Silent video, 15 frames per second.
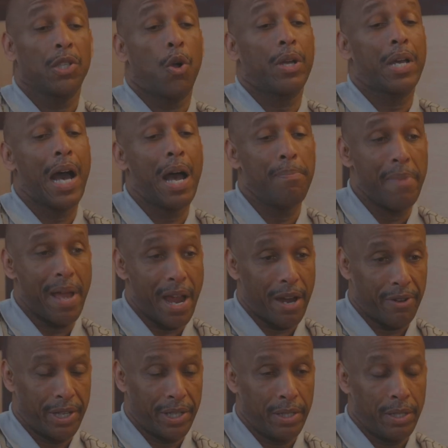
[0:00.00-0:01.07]
Y'all got
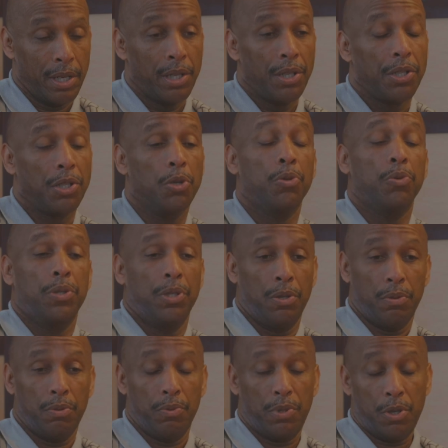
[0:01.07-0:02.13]
married. Mm-hmm.
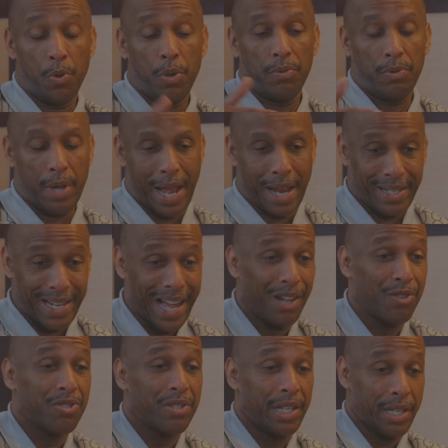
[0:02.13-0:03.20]
You had
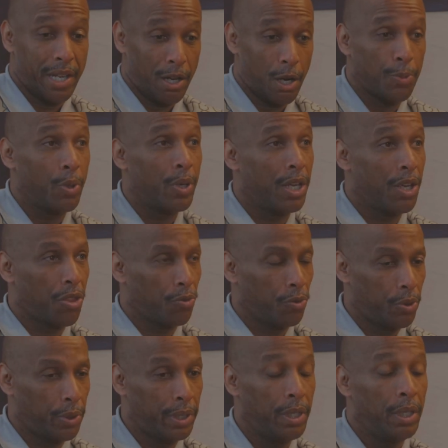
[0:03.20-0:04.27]
counseling to help you get
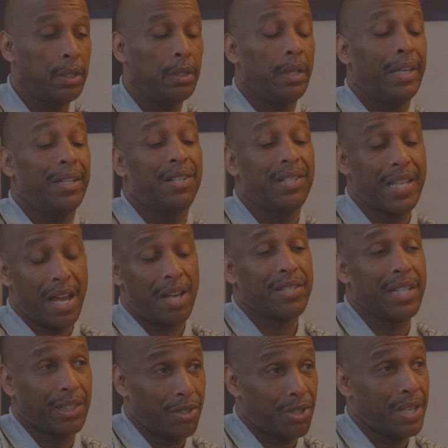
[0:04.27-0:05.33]
through it. Mm-hmm. And it sounds
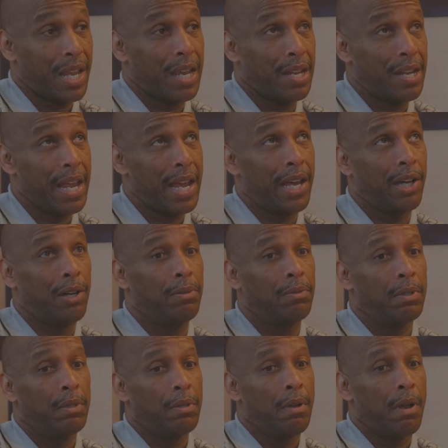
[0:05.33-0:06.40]
like you're saying now,
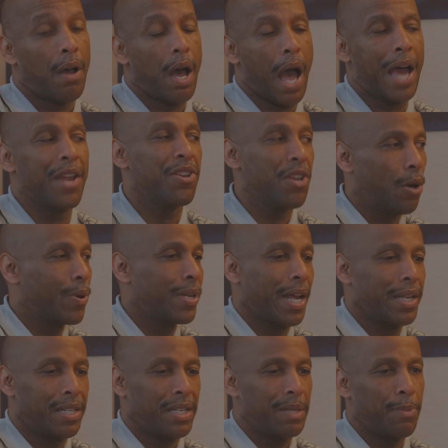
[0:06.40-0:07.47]
I know what I
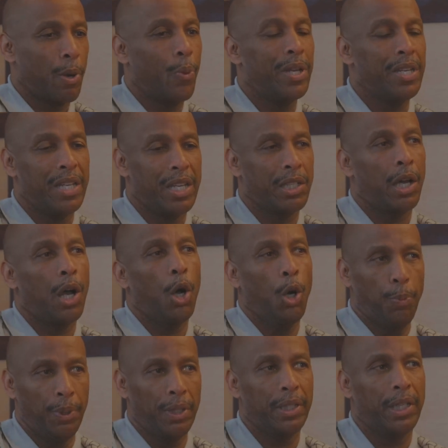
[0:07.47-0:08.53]
did, but we need to
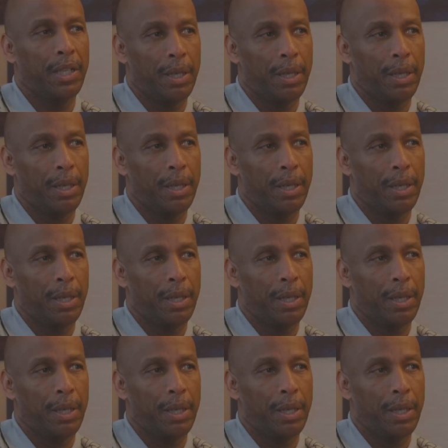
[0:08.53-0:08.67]
openly